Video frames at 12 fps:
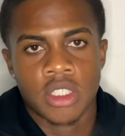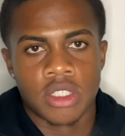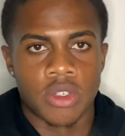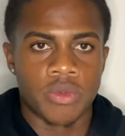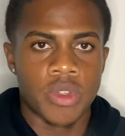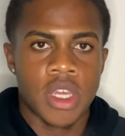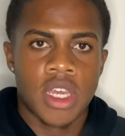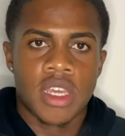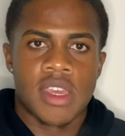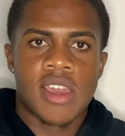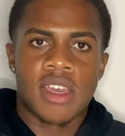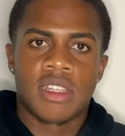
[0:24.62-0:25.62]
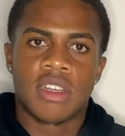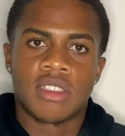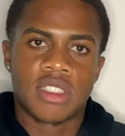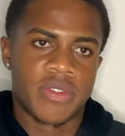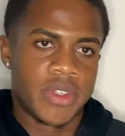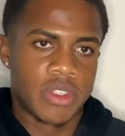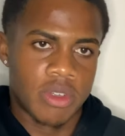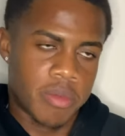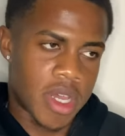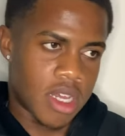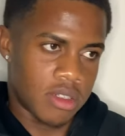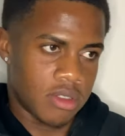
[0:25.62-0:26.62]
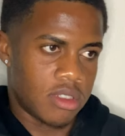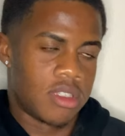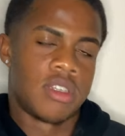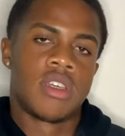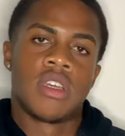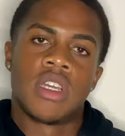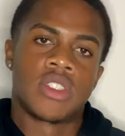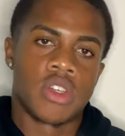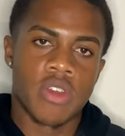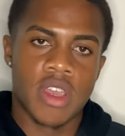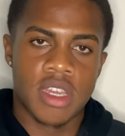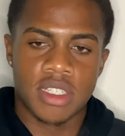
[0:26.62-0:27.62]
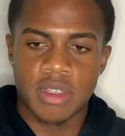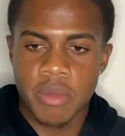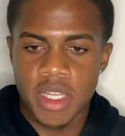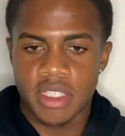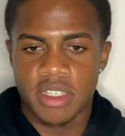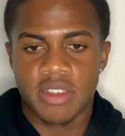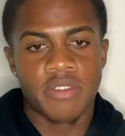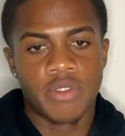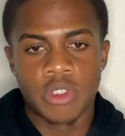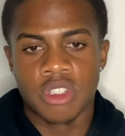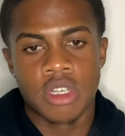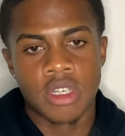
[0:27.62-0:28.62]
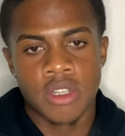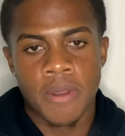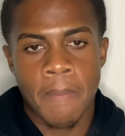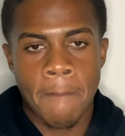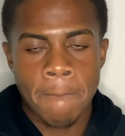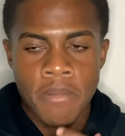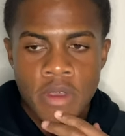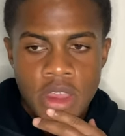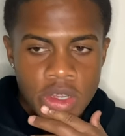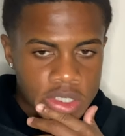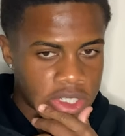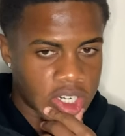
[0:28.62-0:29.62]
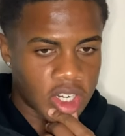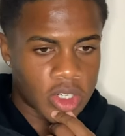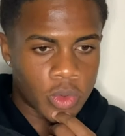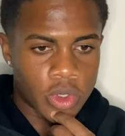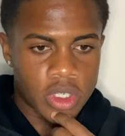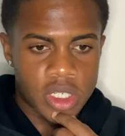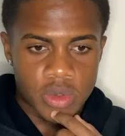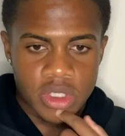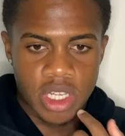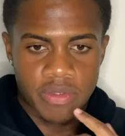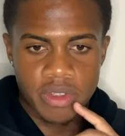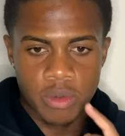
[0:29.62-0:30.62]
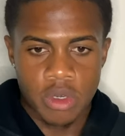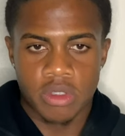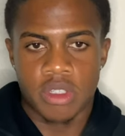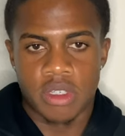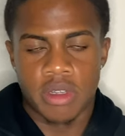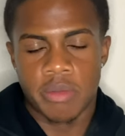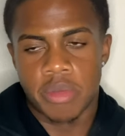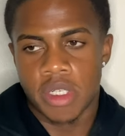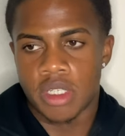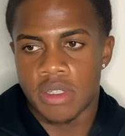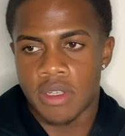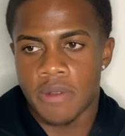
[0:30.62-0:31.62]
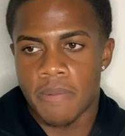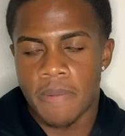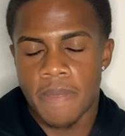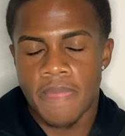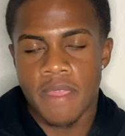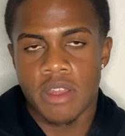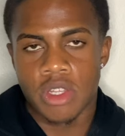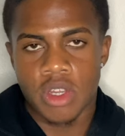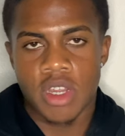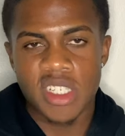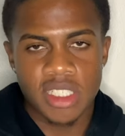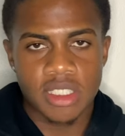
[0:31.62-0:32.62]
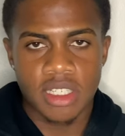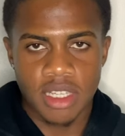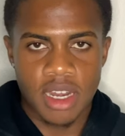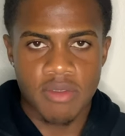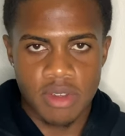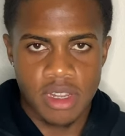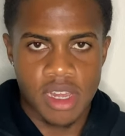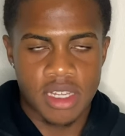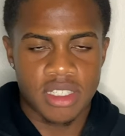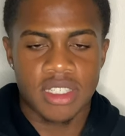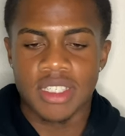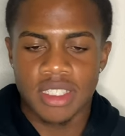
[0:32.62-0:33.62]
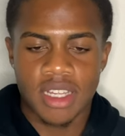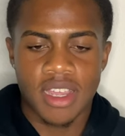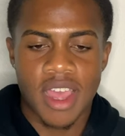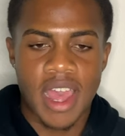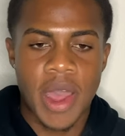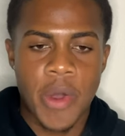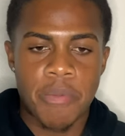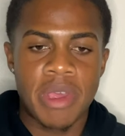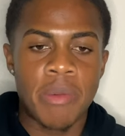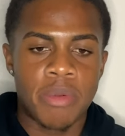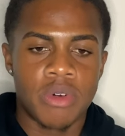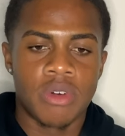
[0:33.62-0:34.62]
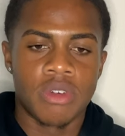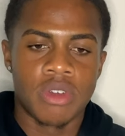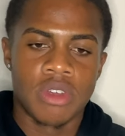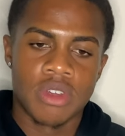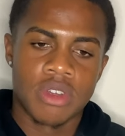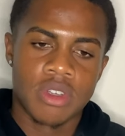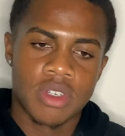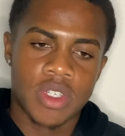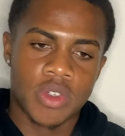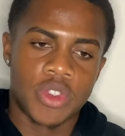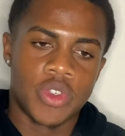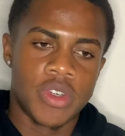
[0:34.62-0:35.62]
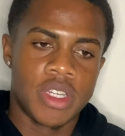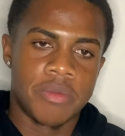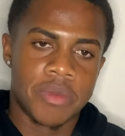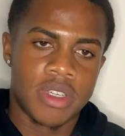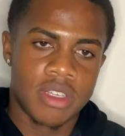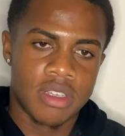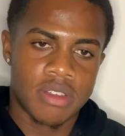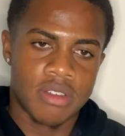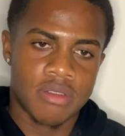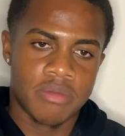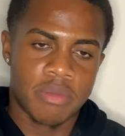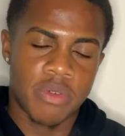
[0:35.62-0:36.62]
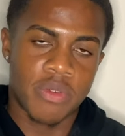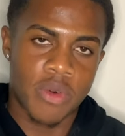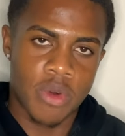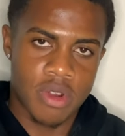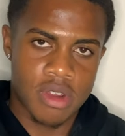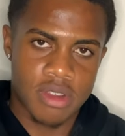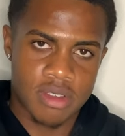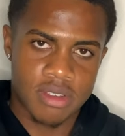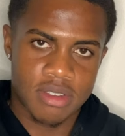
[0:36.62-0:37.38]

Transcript: So, yeah, I lost 73 pounds. That's great. It's amazing. feels good a lot of hard work and it was definitely worth it. But you know, the craziest thing that I realized is like how people, you know, treated me before.